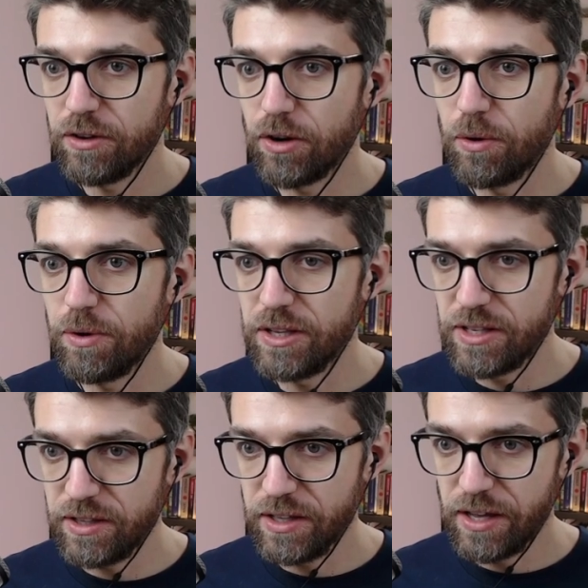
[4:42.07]
go in
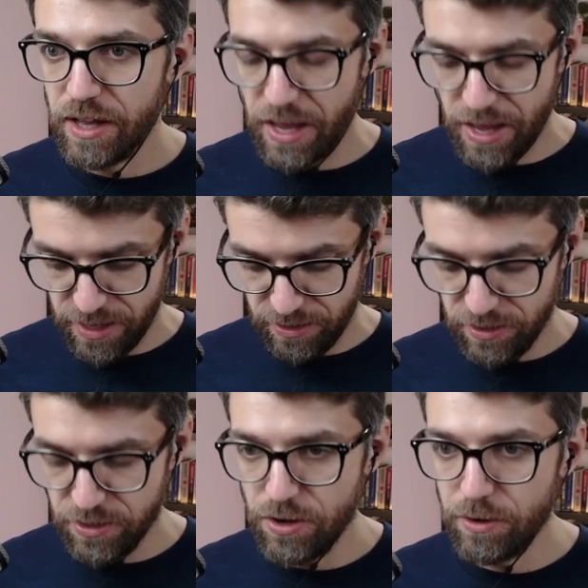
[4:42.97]
it and
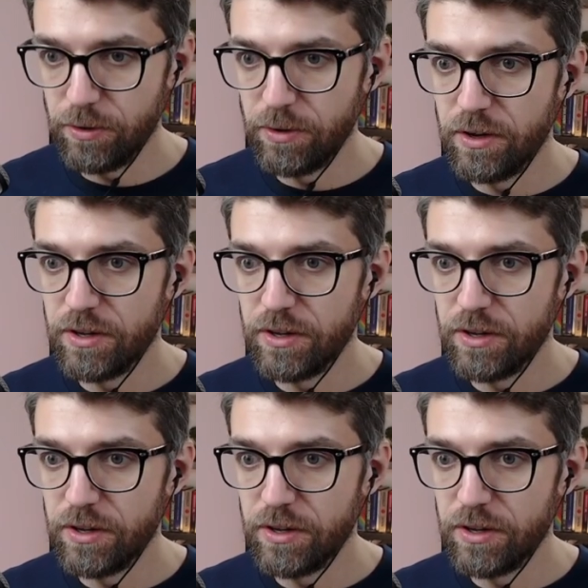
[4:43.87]
U,